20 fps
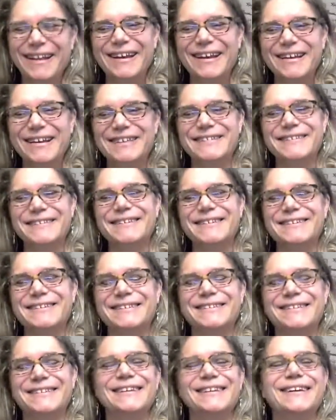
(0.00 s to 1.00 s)
it
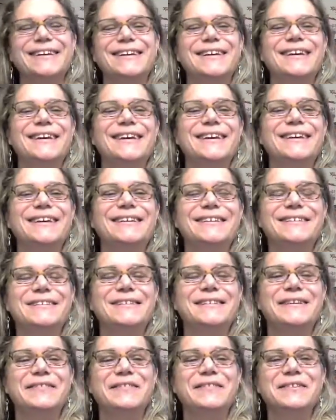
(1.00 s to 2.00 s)

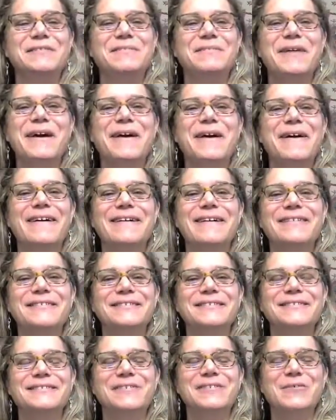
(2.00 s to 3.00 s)
just lifts my heart
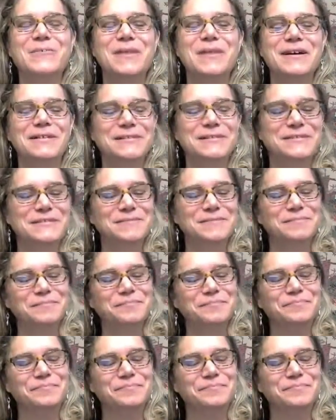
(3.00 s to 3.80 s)
so much.